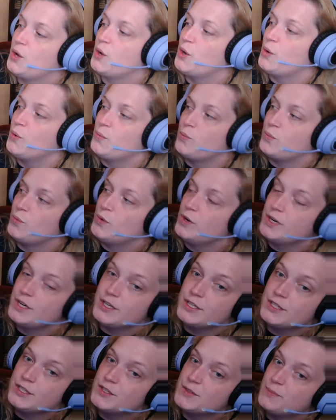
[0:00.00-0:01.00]
Wooden
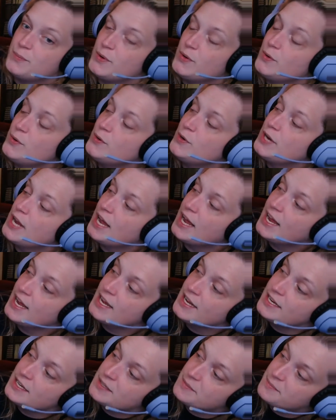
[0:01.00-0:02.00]
spoon
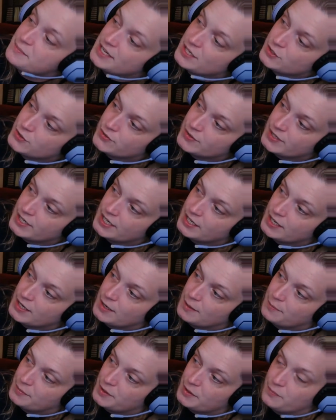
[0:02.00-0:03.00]
and measuring cup.
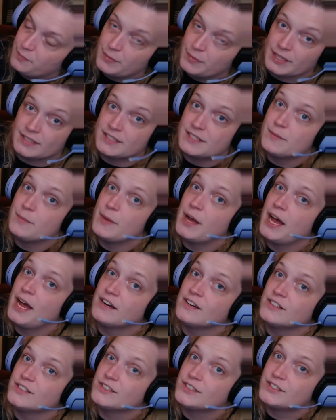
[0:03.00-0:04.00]
Mix the batter.
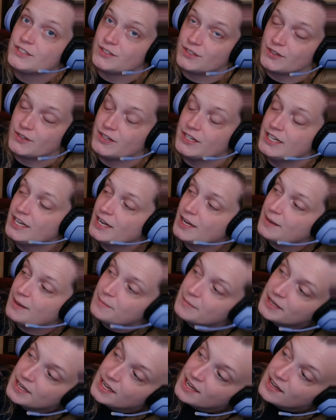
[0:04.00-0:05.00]
Stir it up.
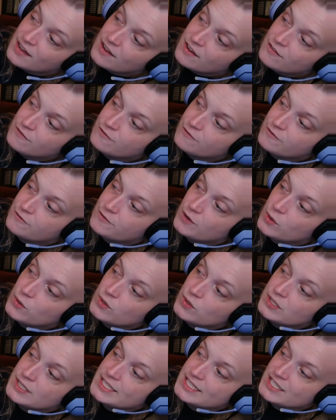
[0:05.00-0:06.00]
Fold
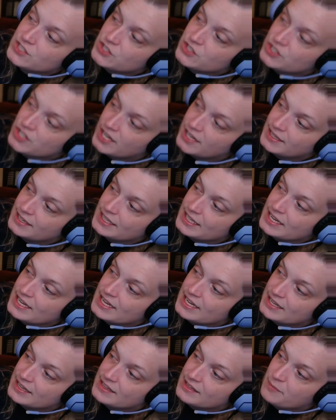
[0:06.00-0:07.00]
it gently
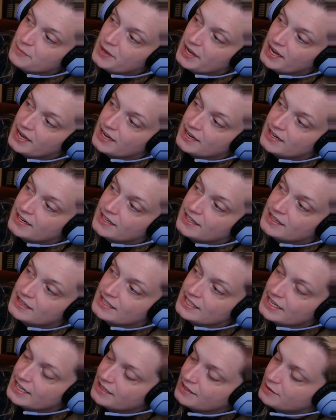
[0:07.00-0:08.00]
in the pan.
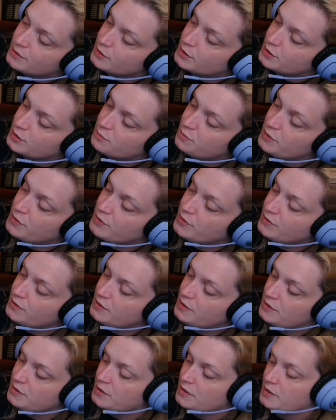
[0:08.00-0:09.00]
Lick the spoon
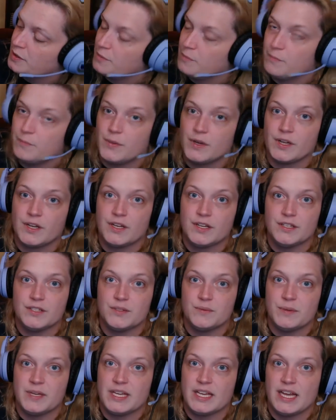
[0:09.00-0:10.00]
because
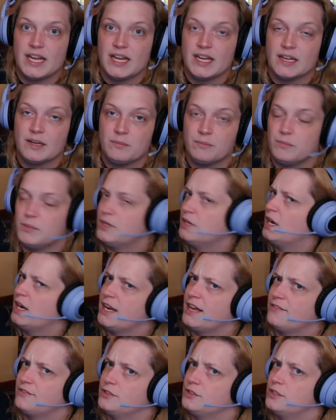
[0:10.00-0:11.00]
we can, but not
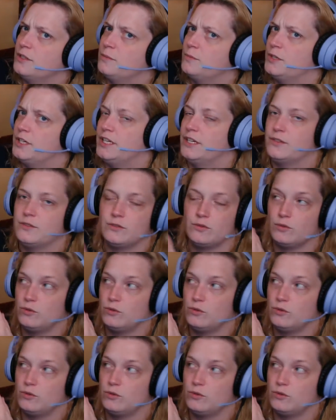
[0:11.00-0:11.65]
after someone else.